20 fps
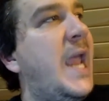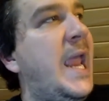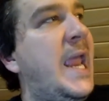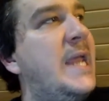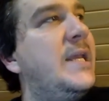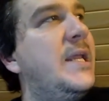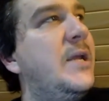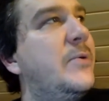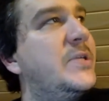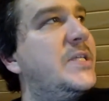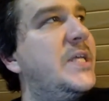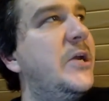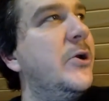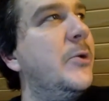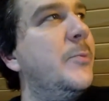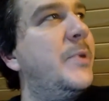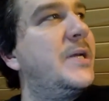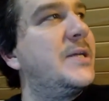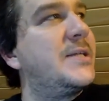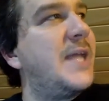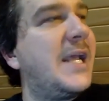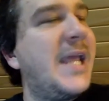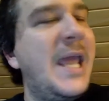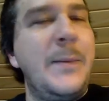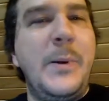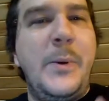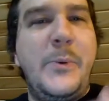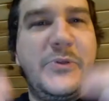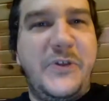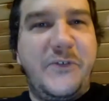Andy was here because I came
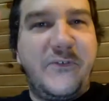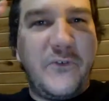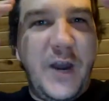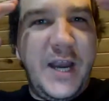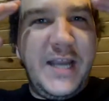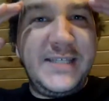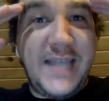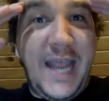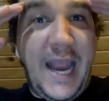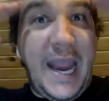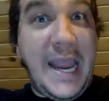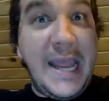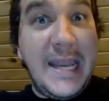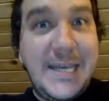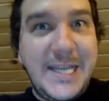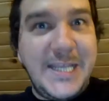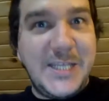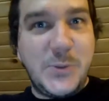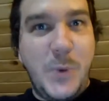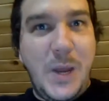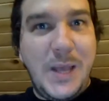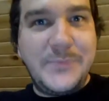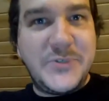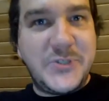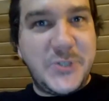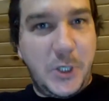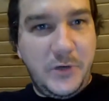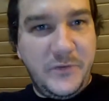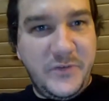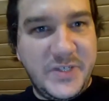up with the phrase Andy's web
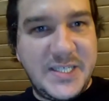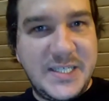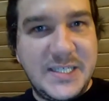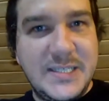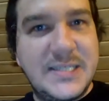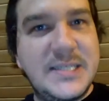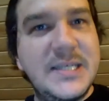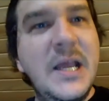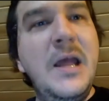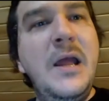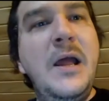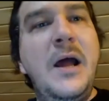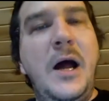services.